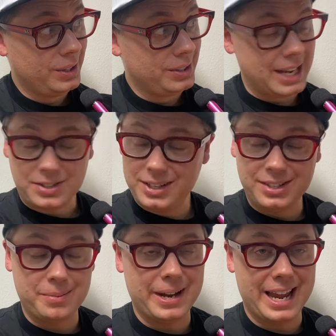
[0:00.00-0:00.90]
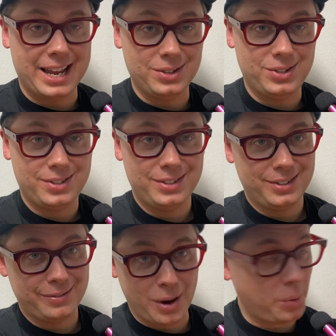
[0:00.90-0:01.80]
destiny's in my hands.
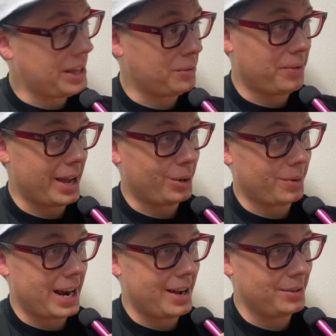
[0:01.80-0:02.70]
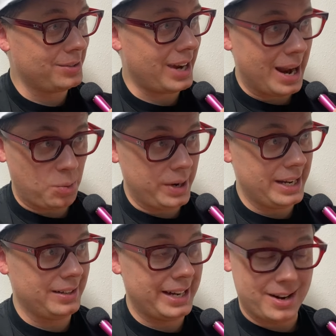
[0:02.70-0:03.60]
If I win the final round, I
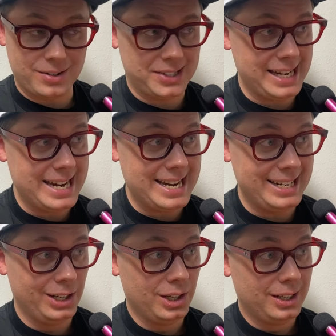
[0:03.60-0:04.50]
win guaranteed.